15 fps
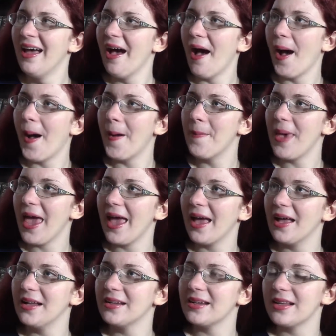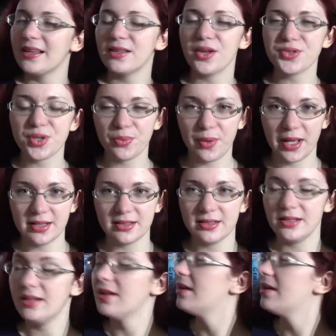Um, and he's also written,